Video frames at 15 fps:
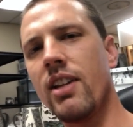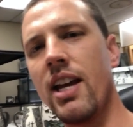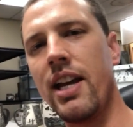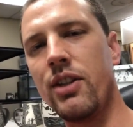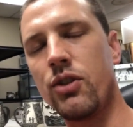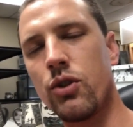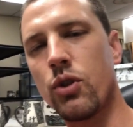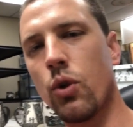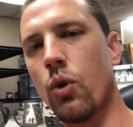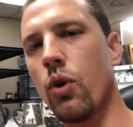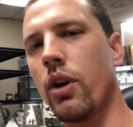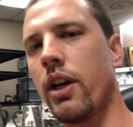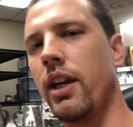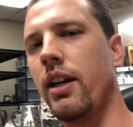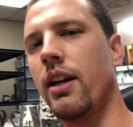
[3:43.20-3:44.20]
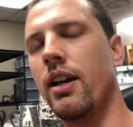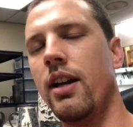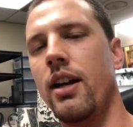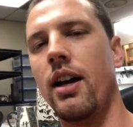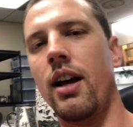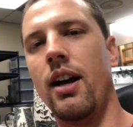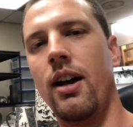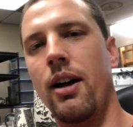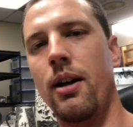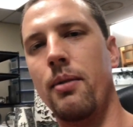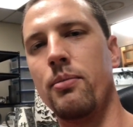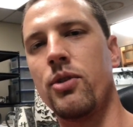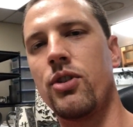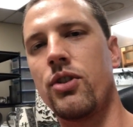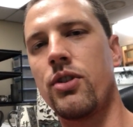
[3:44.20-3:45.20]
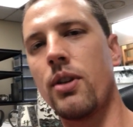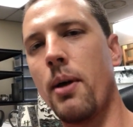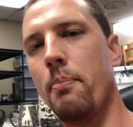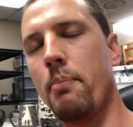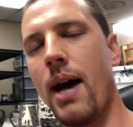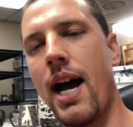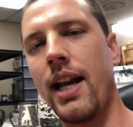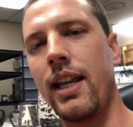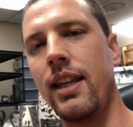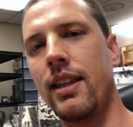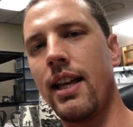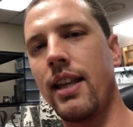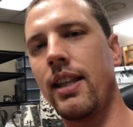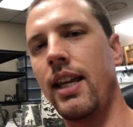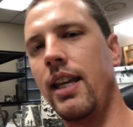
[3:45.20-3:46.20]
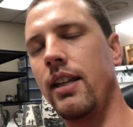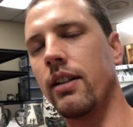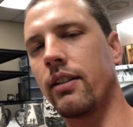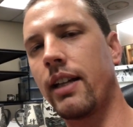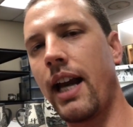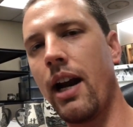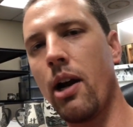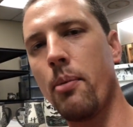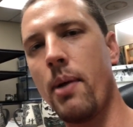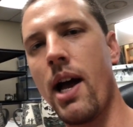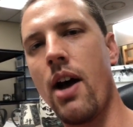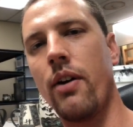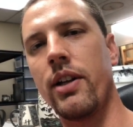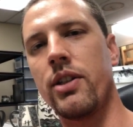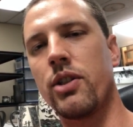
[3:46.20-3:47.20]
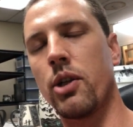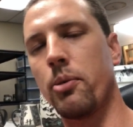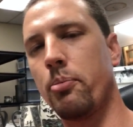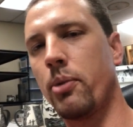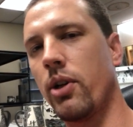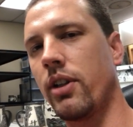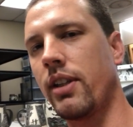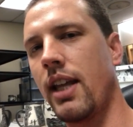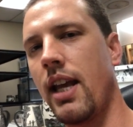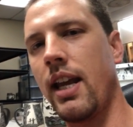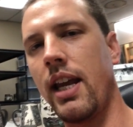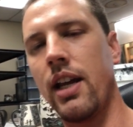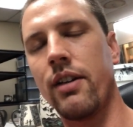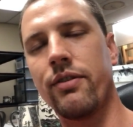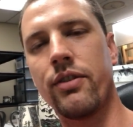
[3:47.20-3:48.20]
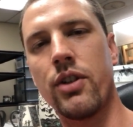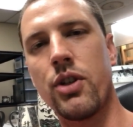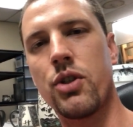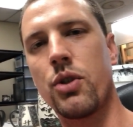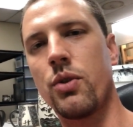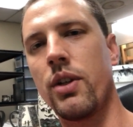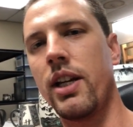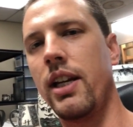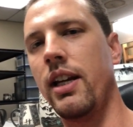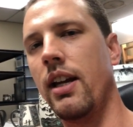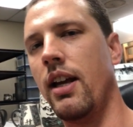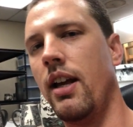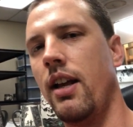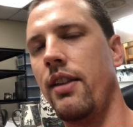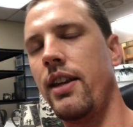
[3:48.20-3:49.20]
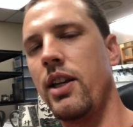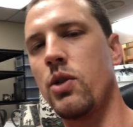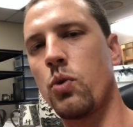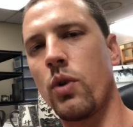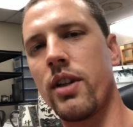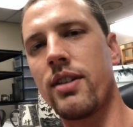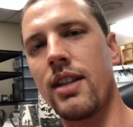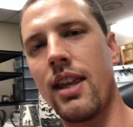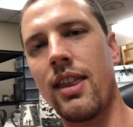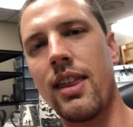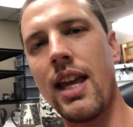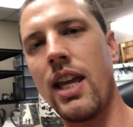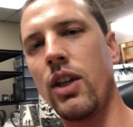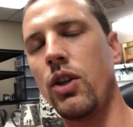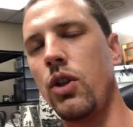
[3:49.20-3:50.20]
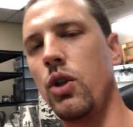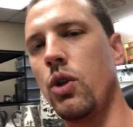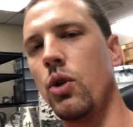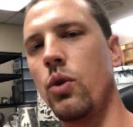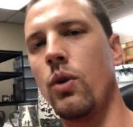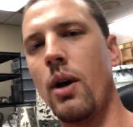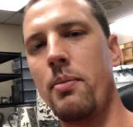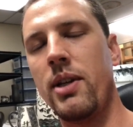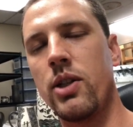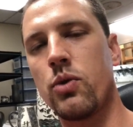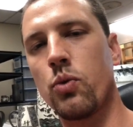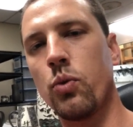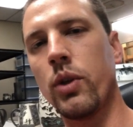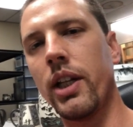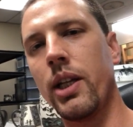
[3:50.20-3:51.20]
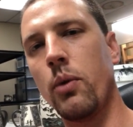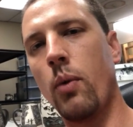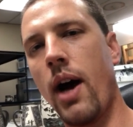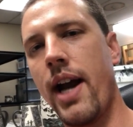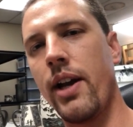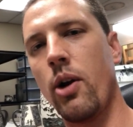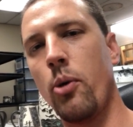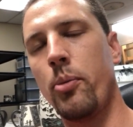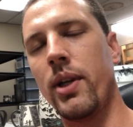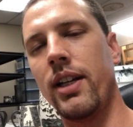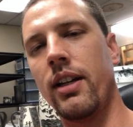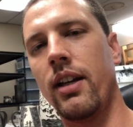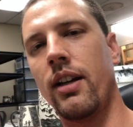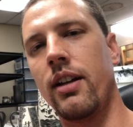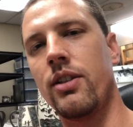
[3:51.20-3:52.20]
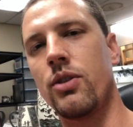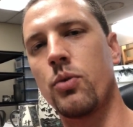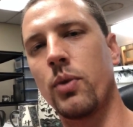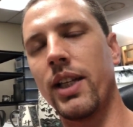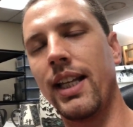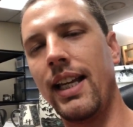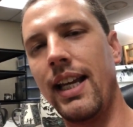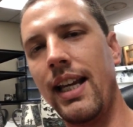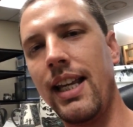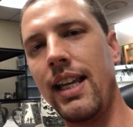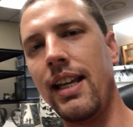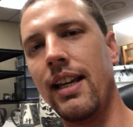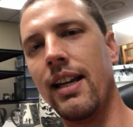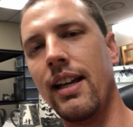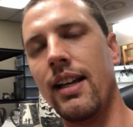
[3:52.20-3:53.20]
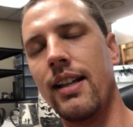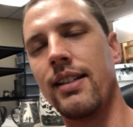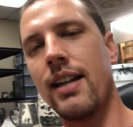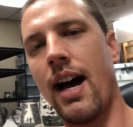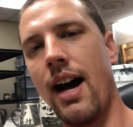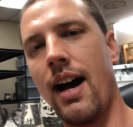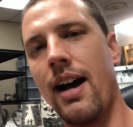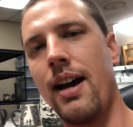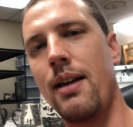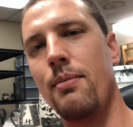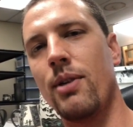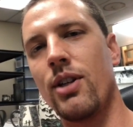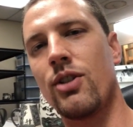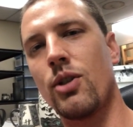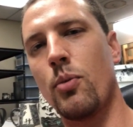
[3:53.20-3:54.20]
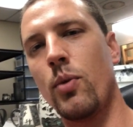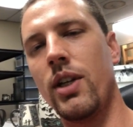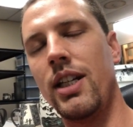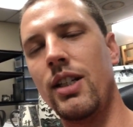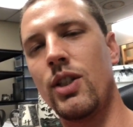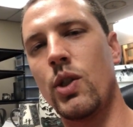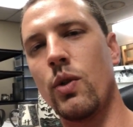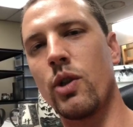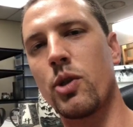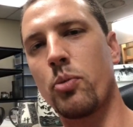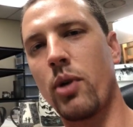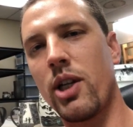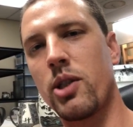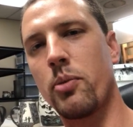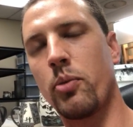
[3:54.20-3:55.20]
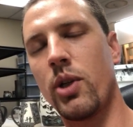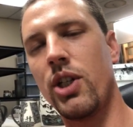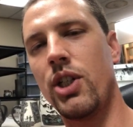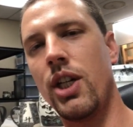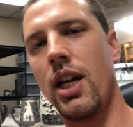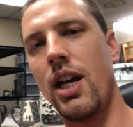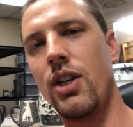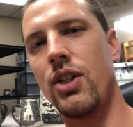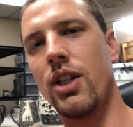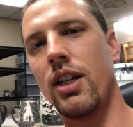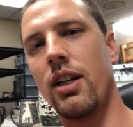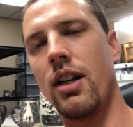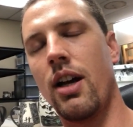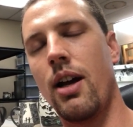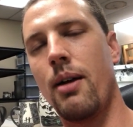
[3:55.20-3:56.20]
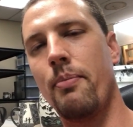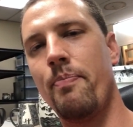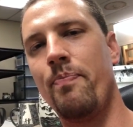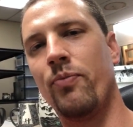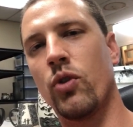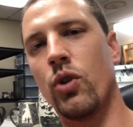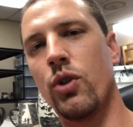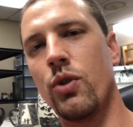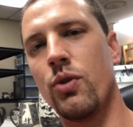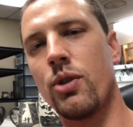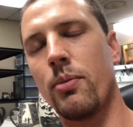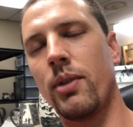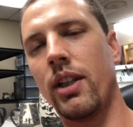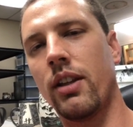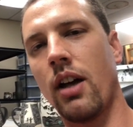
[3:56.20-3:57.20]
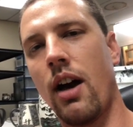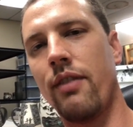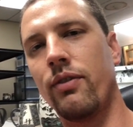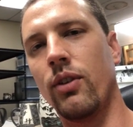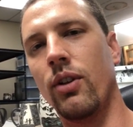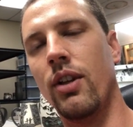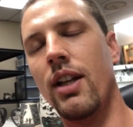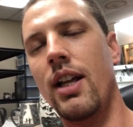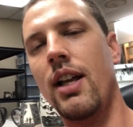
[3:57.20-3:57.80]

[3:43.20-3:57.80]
a story, somebody that they either care about, it's their birthday, anniversary, they just want to say thank you. I mean, it's really wide open, just really any time someone needs to express appreciation or do something thoughtful,